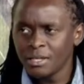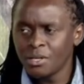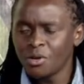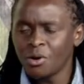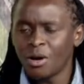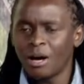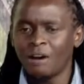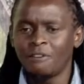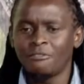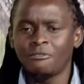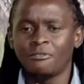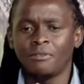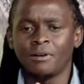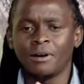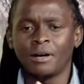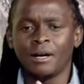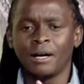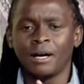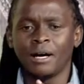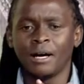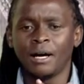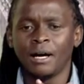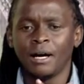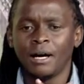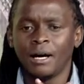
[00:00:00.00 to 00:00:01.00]
they don't have
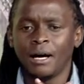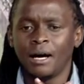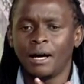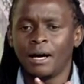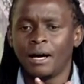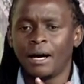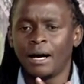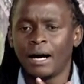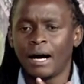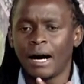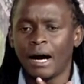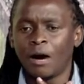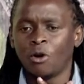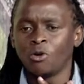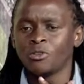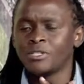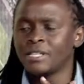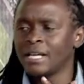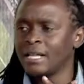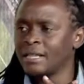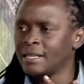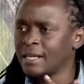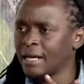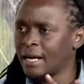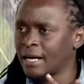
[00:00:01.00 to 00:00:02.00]
uh, uh, a
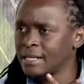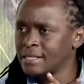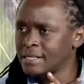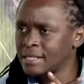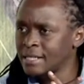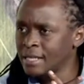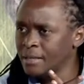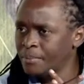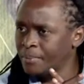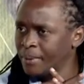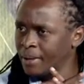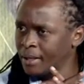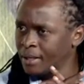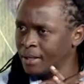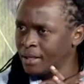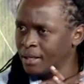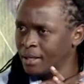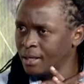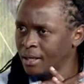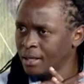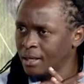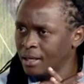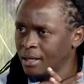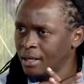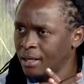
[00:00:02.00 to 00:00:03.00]
hotel they can sleep in.
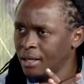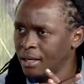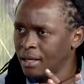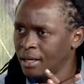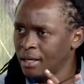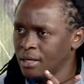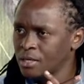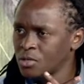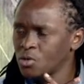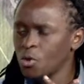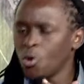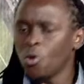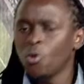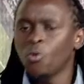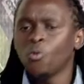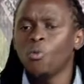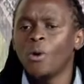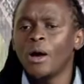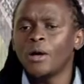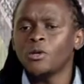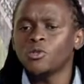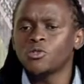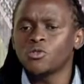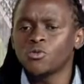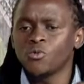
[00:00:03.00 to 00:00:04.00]
Mm-hmm. So
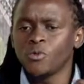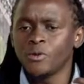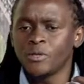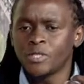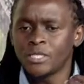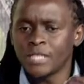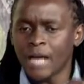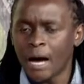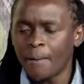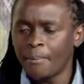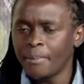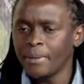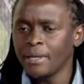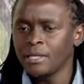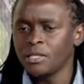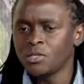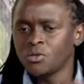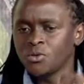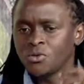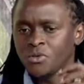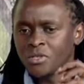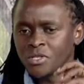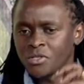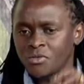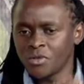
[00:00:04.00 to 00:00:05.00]
once we tap
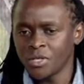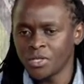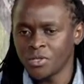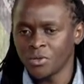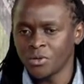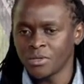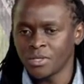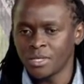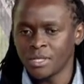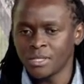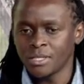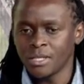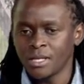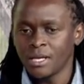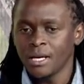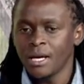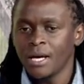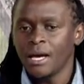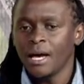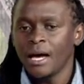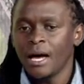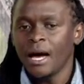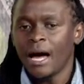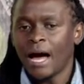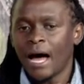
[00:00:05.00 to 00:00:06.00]
into these resources,
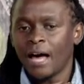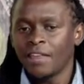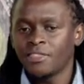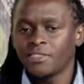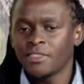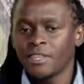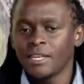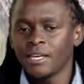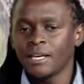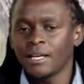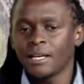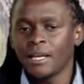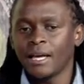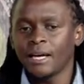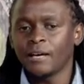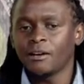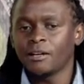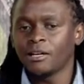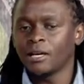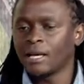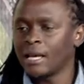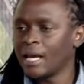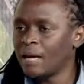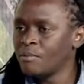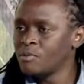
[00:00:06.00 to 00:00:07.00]
a thing
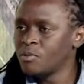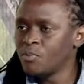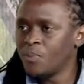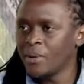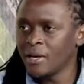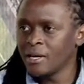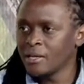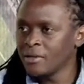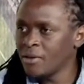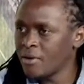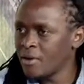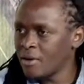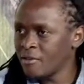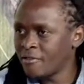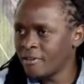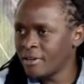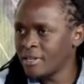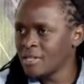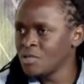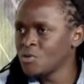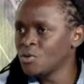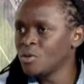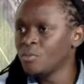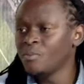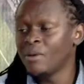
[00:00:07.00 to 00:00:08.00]
like clubs paying the
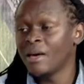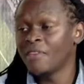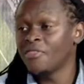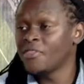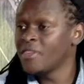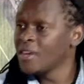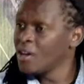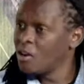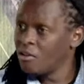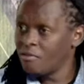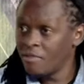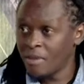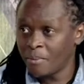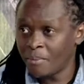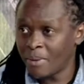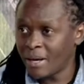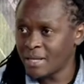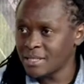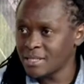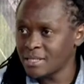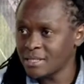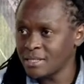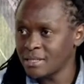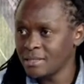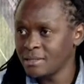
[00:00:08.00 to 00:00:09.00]
referees will be a thing of the
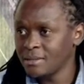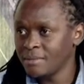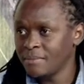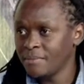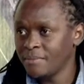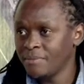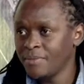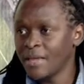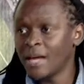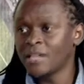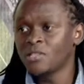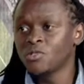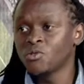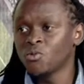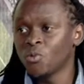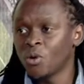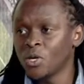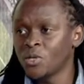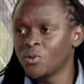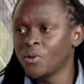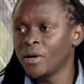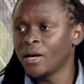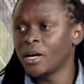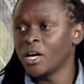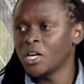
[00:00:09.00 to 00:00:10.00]
past. Mm-hmm. That is
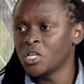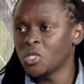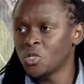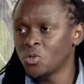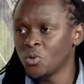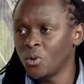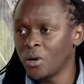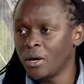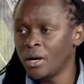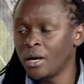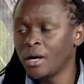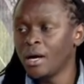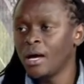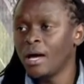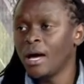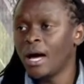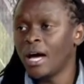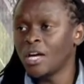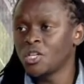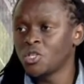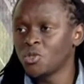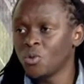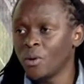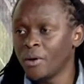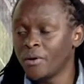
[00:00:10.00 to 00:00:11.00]
what we are assure,
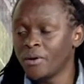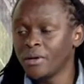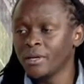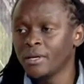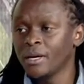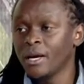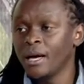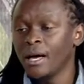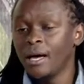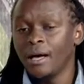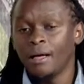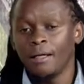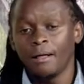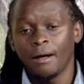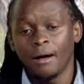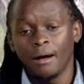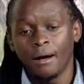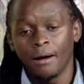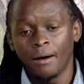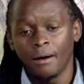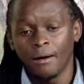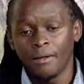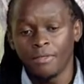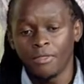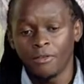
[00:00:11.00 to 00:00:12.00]
yeah. assuring
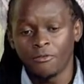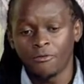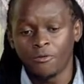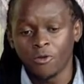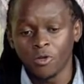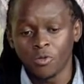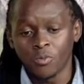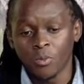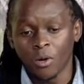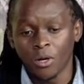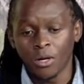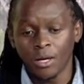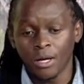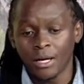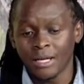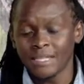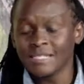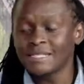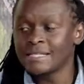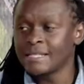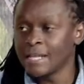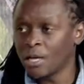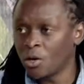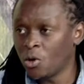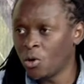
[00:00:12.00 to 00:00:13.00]
uh, the football
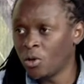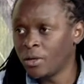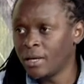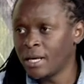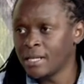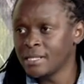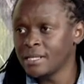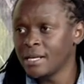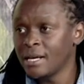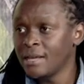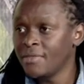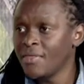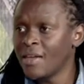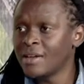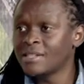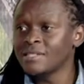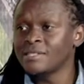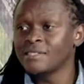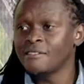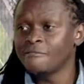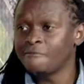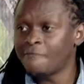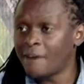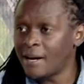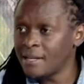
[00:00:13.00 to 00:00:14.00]
stakeholders. That
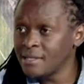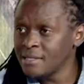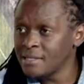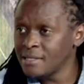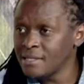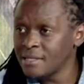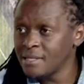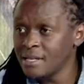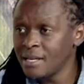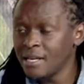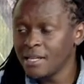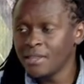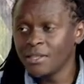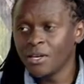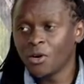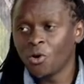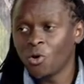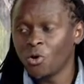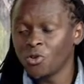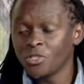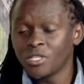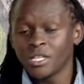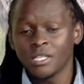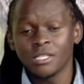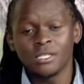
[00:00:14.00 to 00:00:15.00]
is the fans, mm-hmm. the
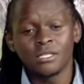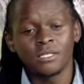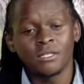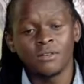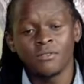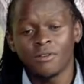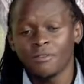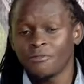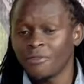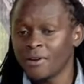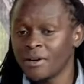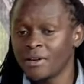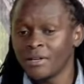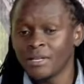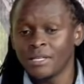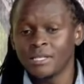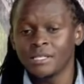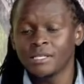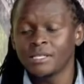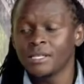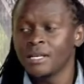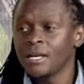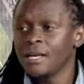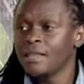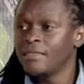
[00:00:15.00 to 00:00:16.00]
coaches, the
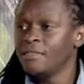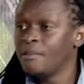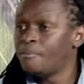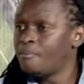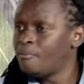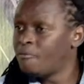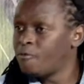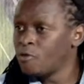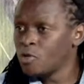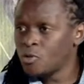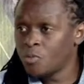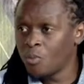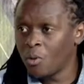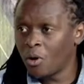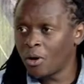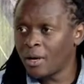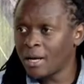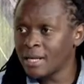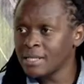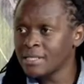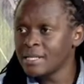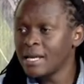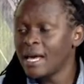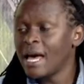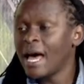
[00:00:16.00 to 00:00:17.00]
referees, the mm-hmm.
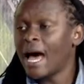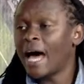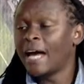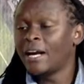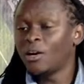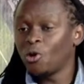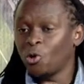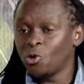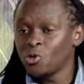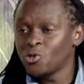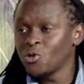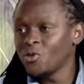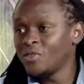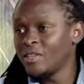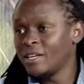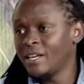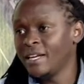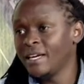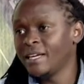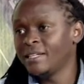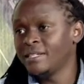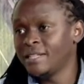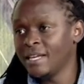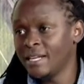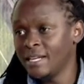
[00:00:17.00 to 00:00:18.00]
footballers, and also the
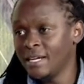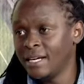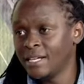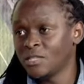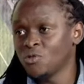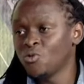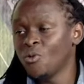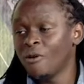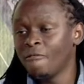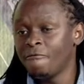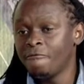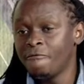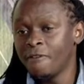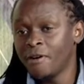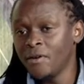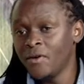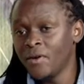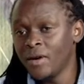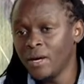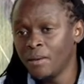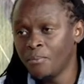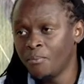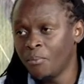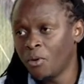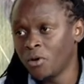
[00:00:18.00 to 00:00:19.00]
league delegates, who are
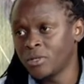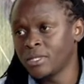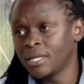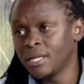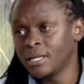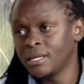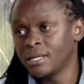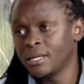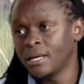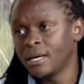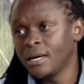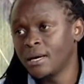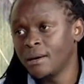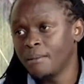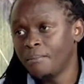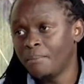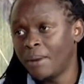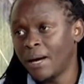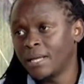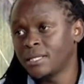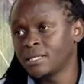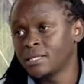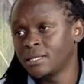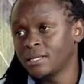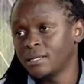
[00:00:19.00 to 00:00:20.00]
very important mm-hmm.
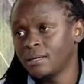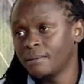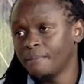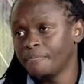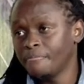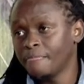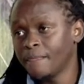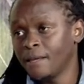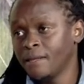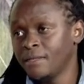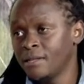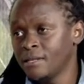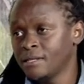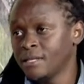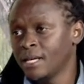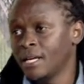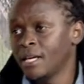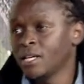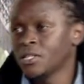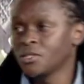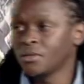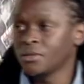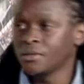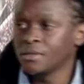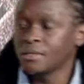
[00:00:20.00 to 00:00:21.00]
part in these
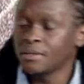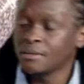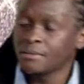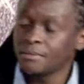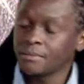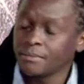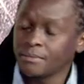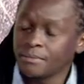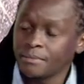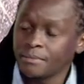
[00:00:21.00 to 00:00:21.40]
elections.